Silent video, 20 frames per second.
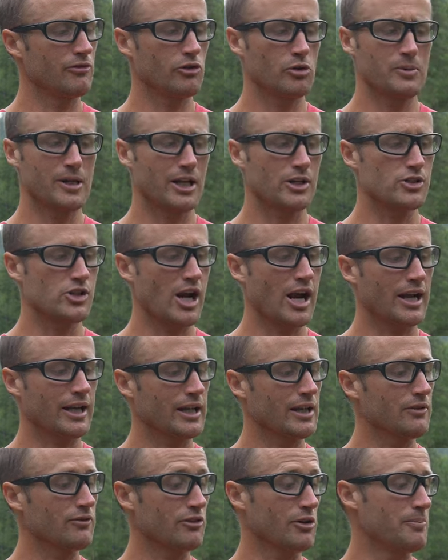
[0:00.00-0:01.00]
Full Metal
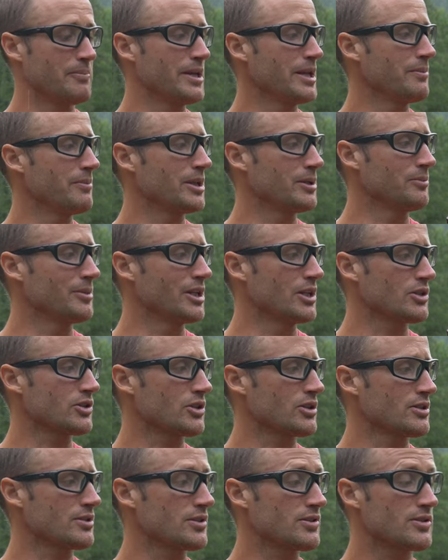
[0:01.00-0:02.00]
Jacket from Minuteman
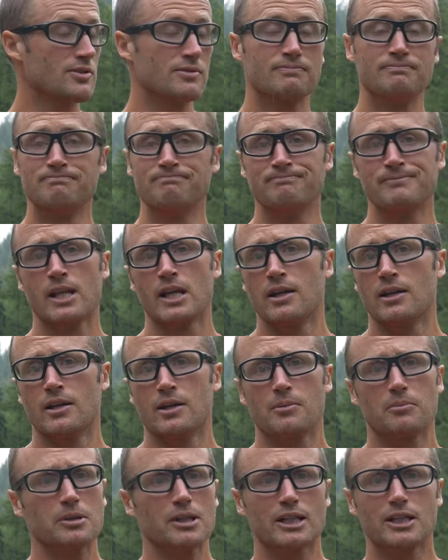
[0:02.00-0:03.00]
Munitions.
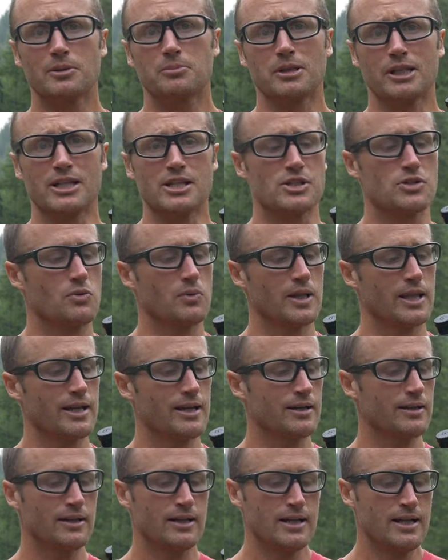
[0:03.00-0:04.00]
Plenty pleased with
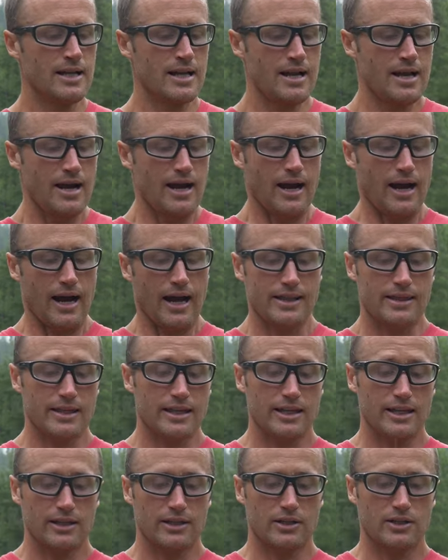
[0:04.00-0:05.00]
it. I
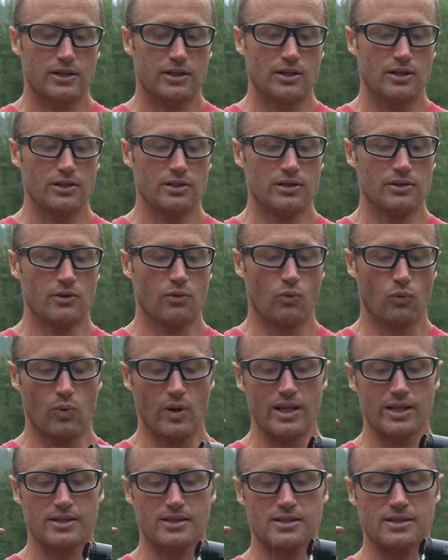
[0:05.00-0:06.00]
think
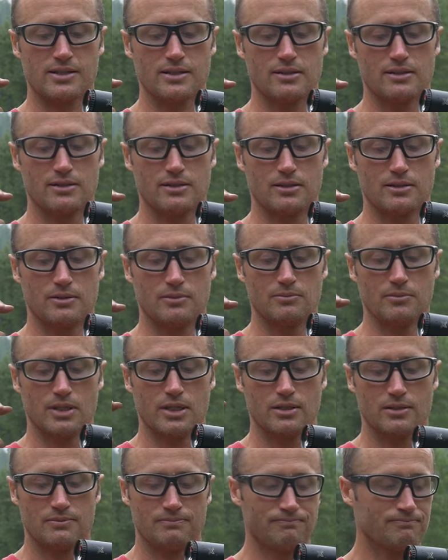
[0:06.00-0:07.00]
with some
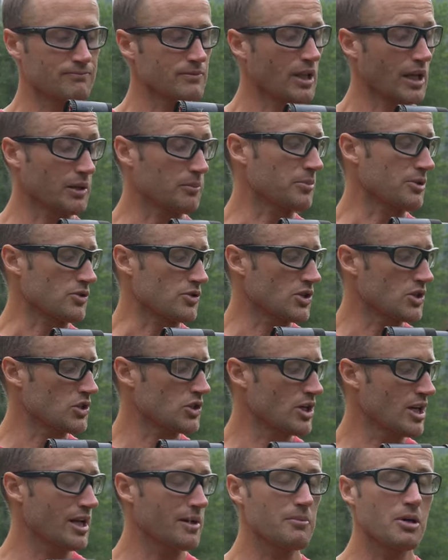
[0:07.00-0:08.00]
like
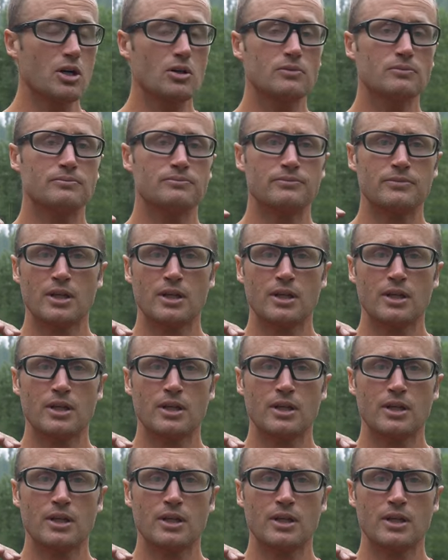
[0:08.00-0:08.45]
precision ammo